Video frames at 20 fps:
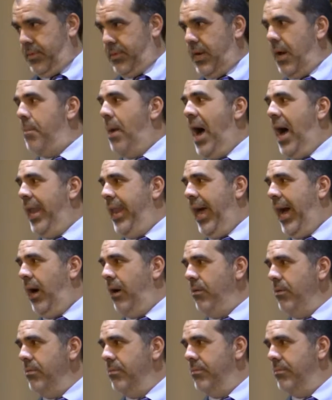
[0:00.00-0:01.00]
Come on
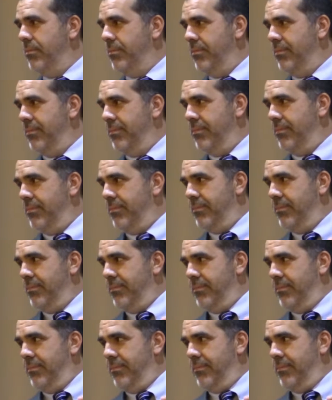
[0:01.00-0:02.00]
now.
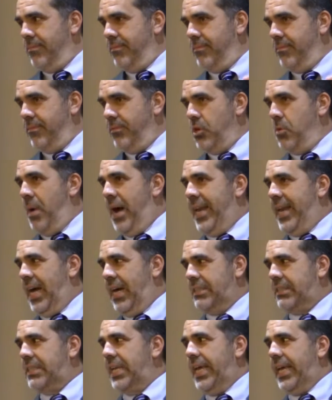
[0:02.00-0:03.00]
You might
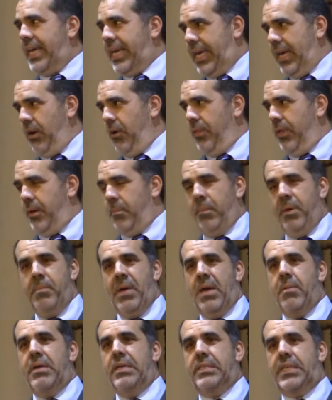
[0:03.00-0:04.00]
not say kill them, but
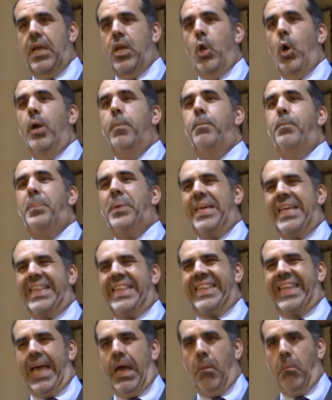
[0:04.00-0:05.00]
maybe you say, Lord,
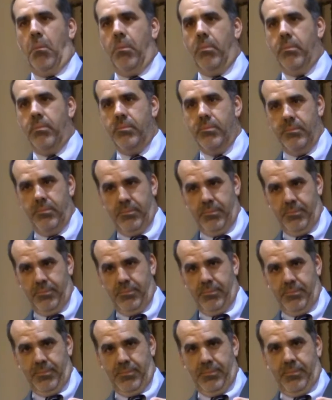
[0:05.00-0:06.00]
beat them.
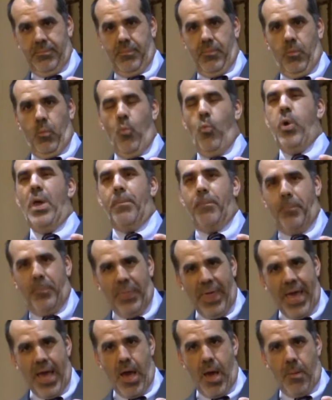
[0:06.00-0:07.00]

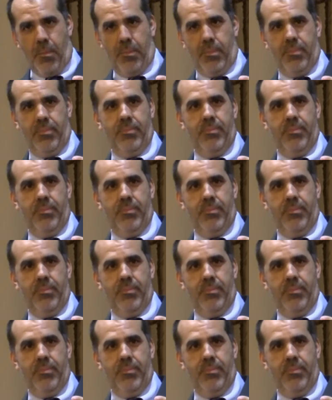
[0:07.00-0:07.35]
Whip them.